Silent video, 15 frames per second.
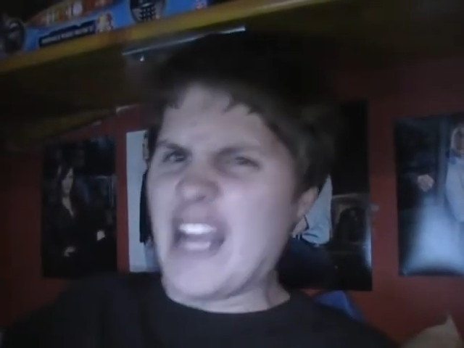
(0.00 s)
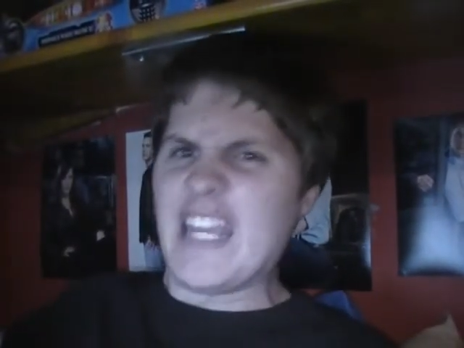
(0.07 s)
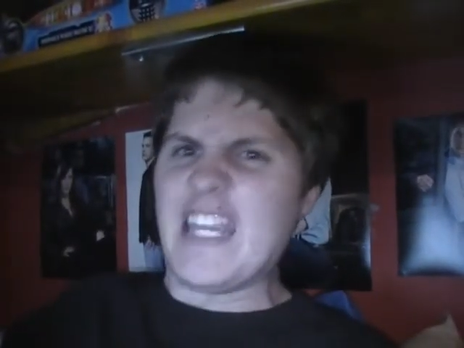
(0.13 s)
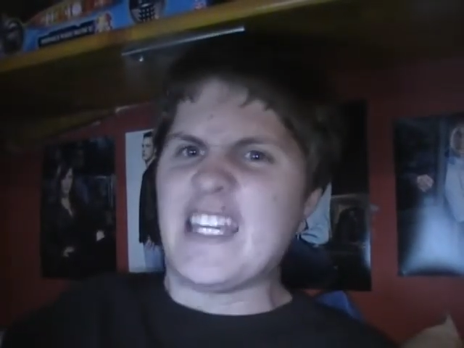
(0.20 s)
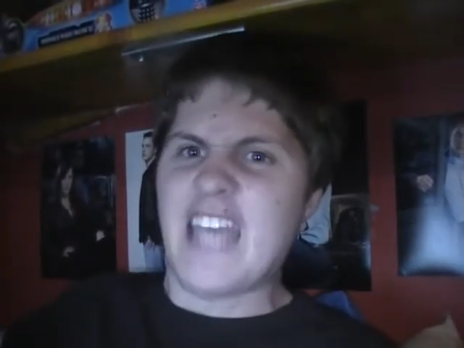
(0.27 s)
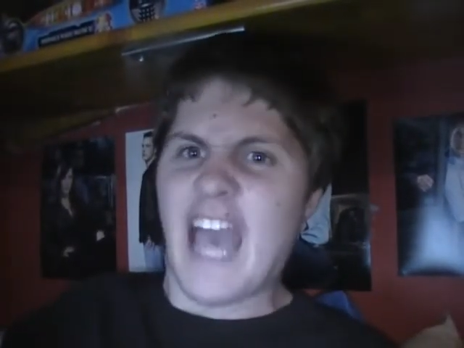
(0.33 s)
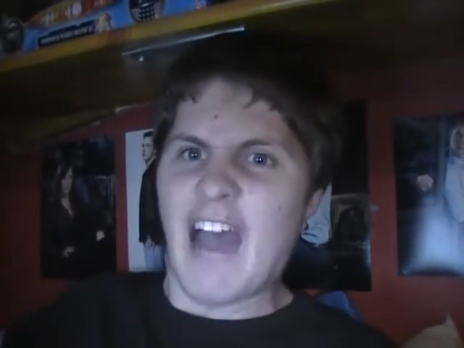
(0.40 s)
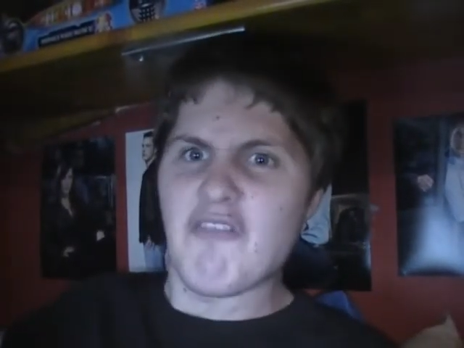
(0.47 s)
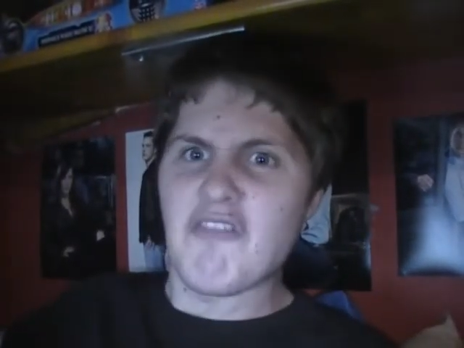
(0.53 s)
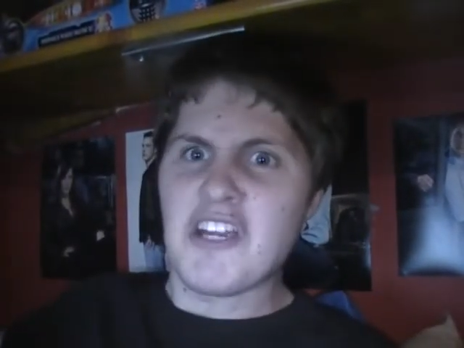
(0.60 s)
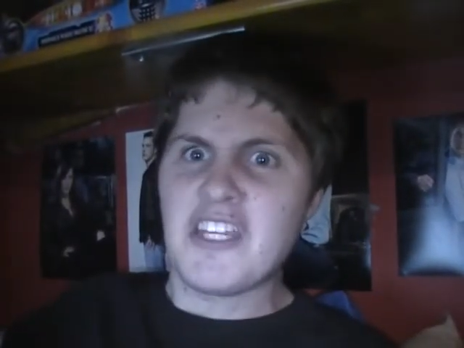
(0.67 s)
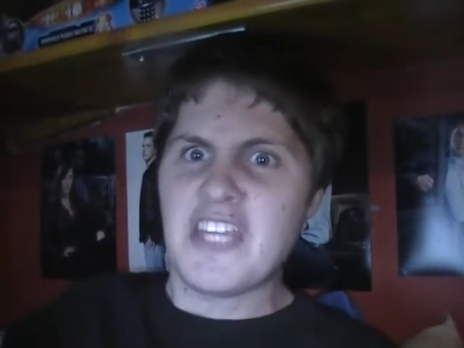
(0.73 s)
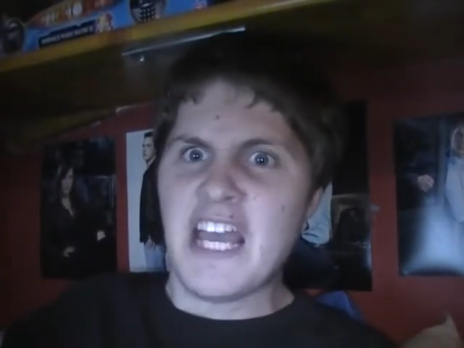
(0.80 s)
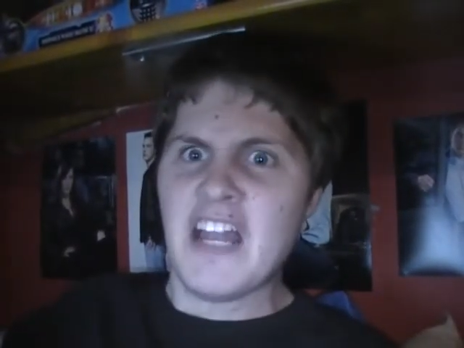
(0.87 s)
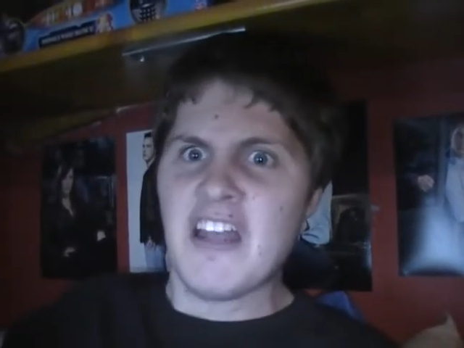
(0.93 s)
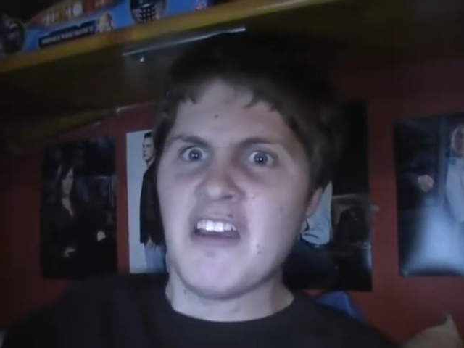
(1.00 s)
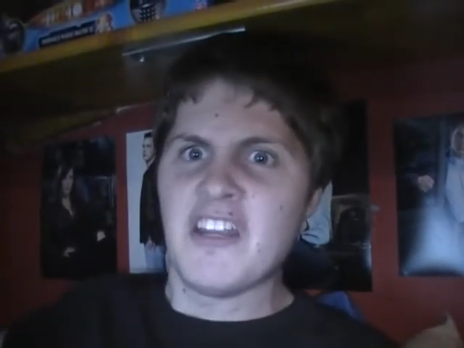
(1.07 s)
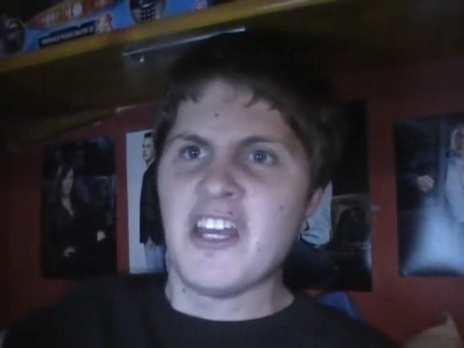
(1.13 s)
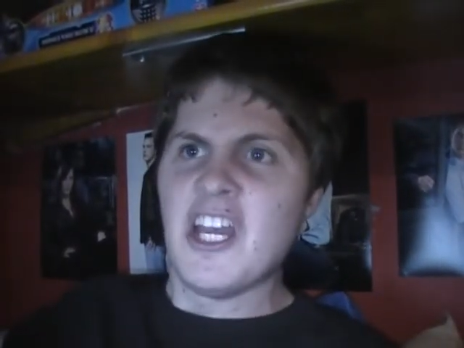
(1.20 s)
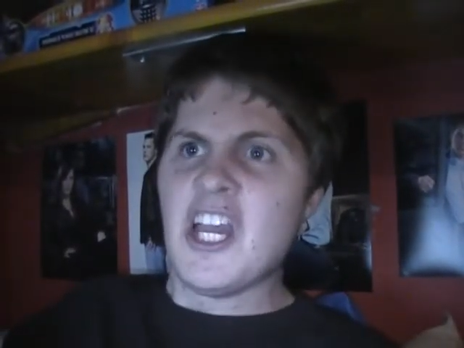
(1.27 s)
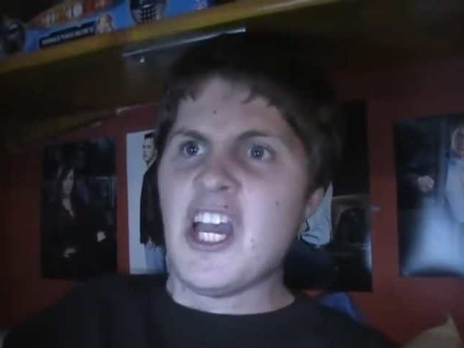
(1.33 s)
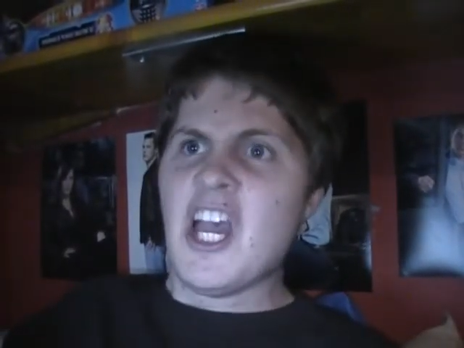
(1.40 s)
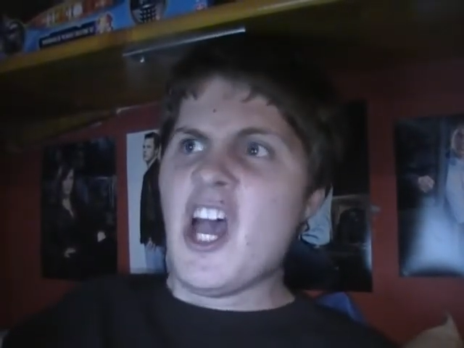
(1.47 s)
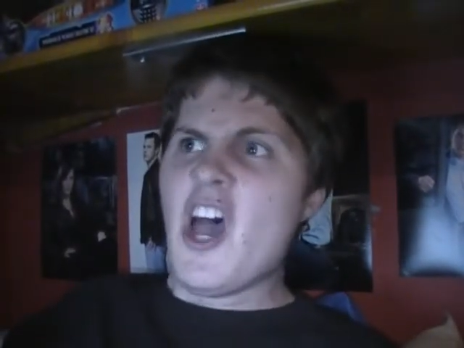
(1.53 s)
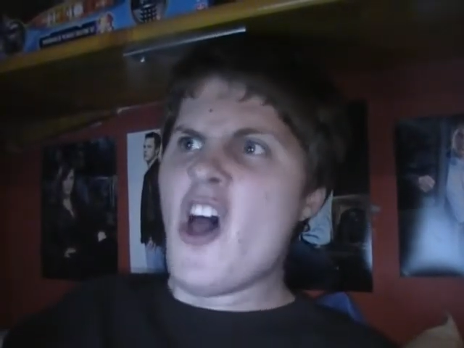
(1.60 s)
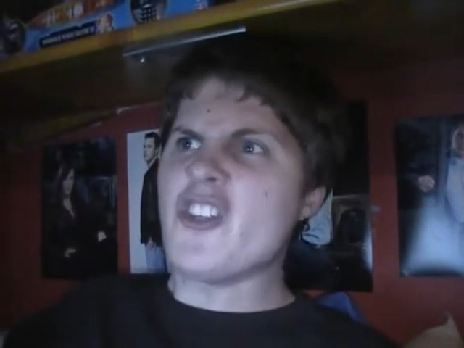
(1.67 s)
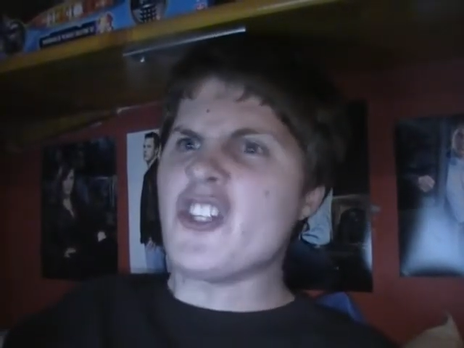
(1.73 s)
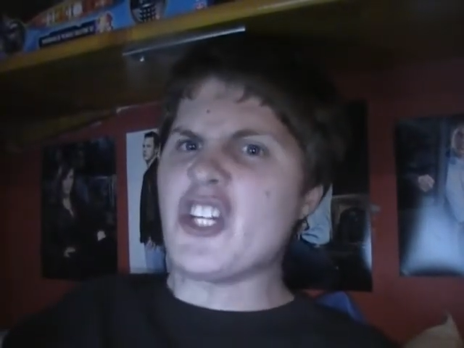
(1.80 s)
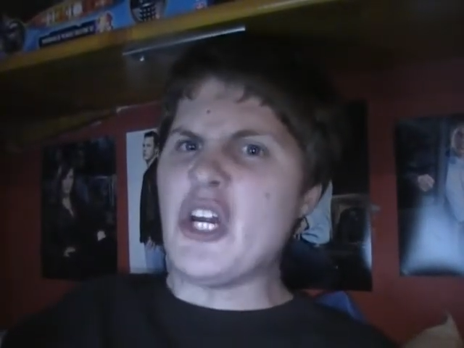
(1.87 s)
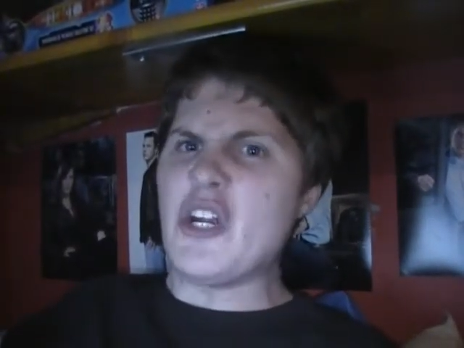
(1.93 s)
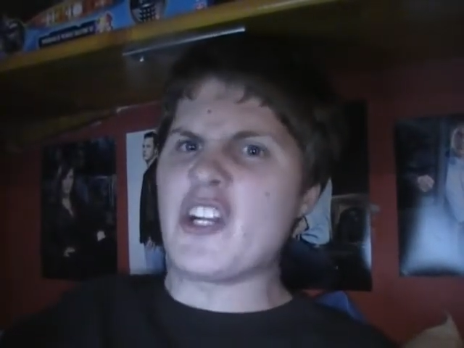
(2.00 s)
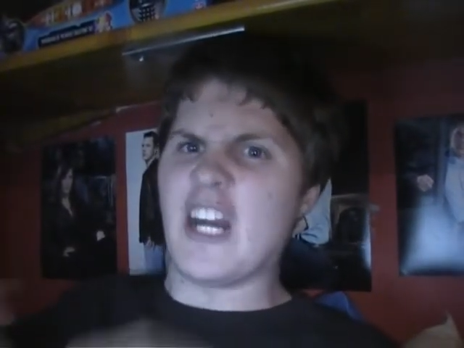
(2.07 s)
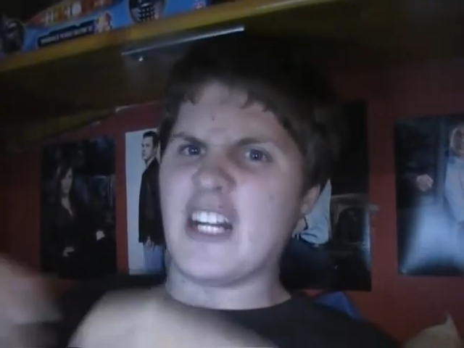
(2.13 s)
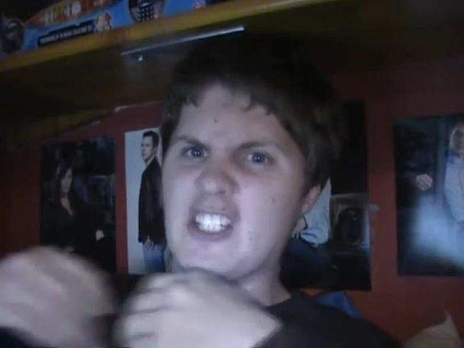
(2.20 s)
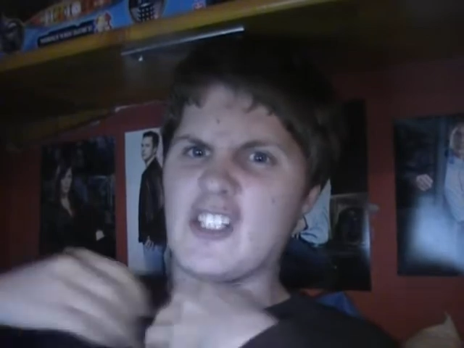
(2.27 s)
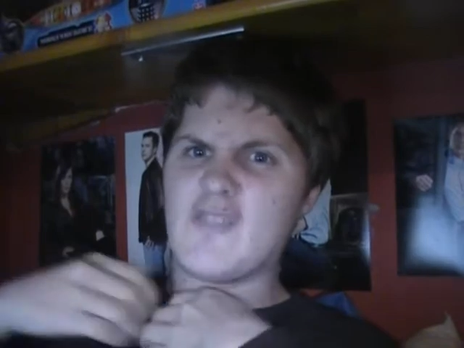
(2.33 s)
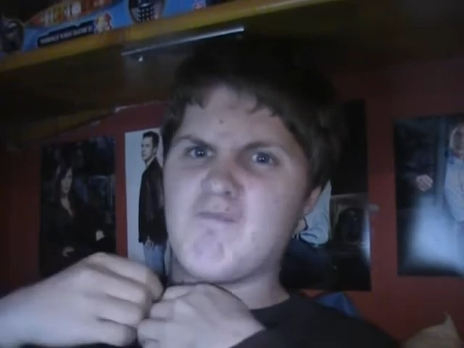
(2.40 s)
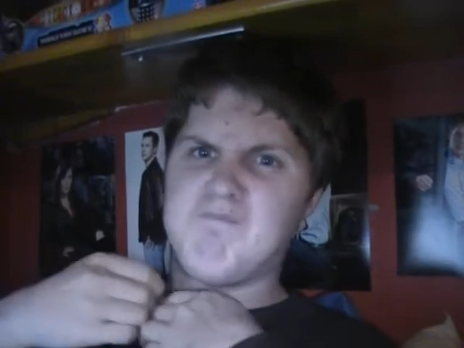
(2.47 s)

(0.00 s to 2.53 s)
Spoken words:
fucking Karen Gillan. Her security guard just